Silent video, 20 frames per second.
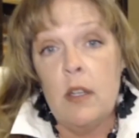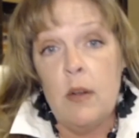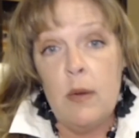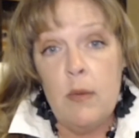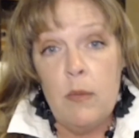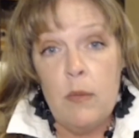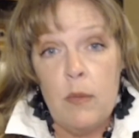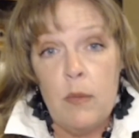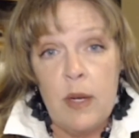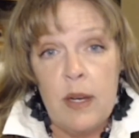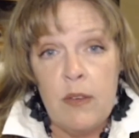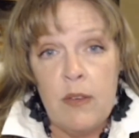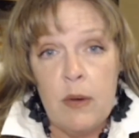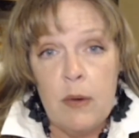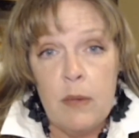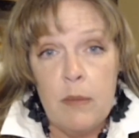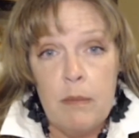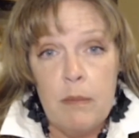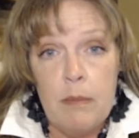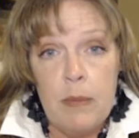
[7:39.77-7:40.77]

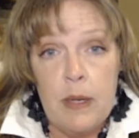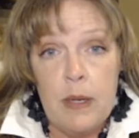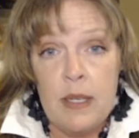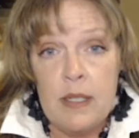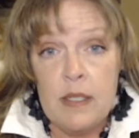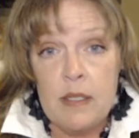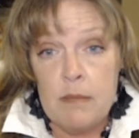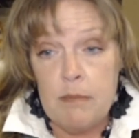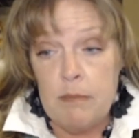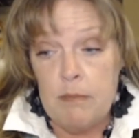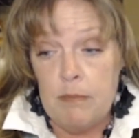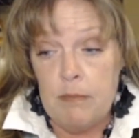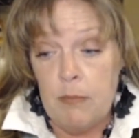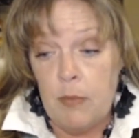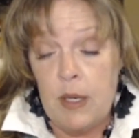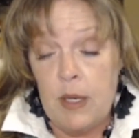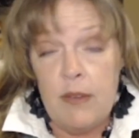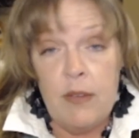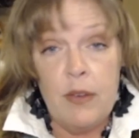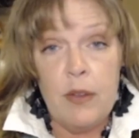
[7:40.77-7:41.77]
whatever
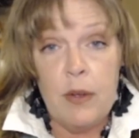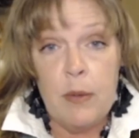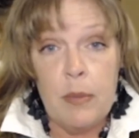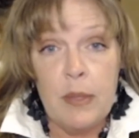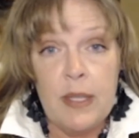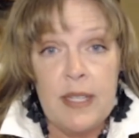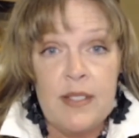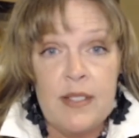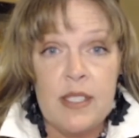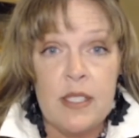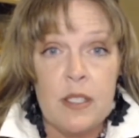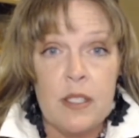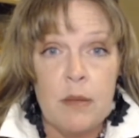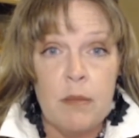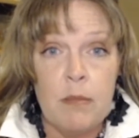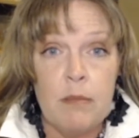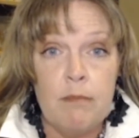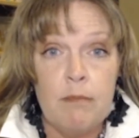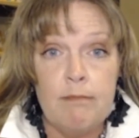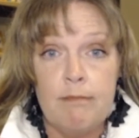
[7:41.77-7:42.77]
their belief
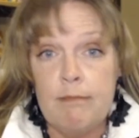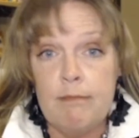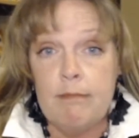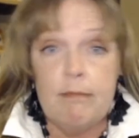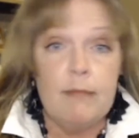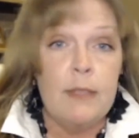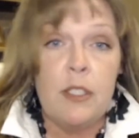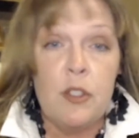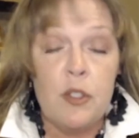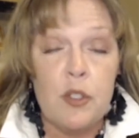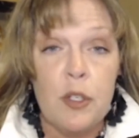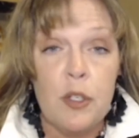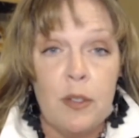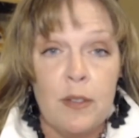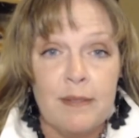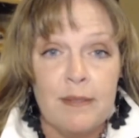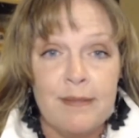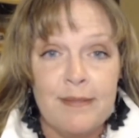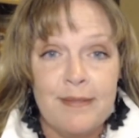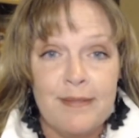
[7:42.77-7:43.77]
system is
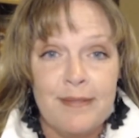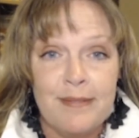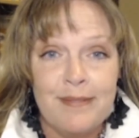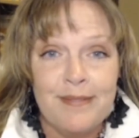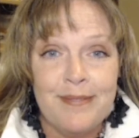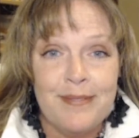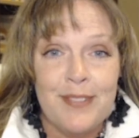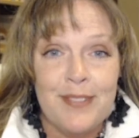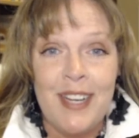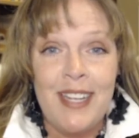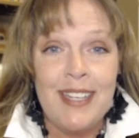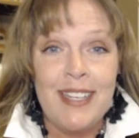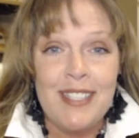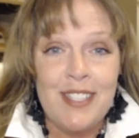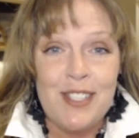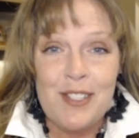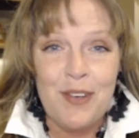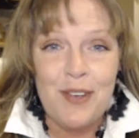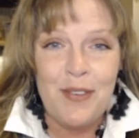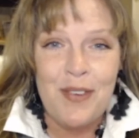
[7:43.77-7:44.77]
true, right?
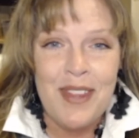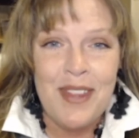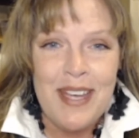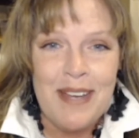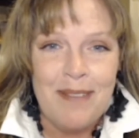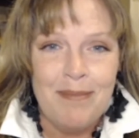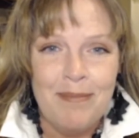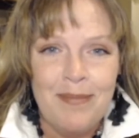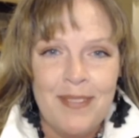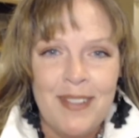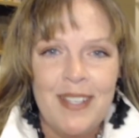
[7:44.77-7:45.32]
It's true for them.